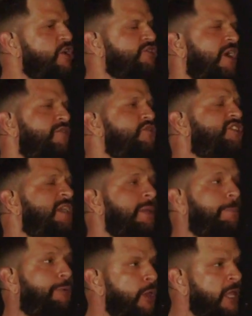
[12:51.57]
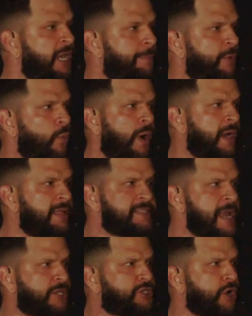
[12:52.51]
So if you see me pulling up in one, it's
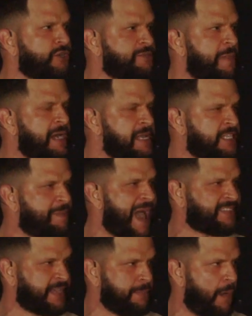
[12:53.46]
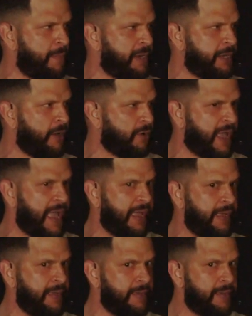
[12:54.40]
not church money, it's basketball money,
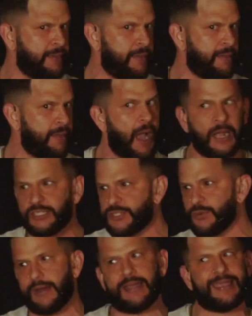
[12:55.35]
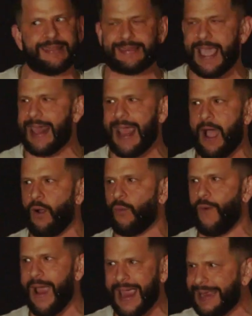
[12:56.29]
okay? I just want to get that
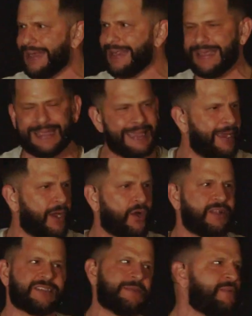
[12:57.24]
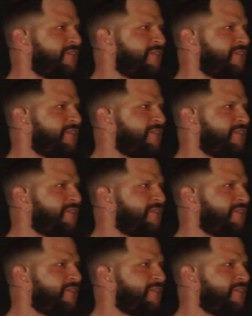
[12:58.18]
out right here because some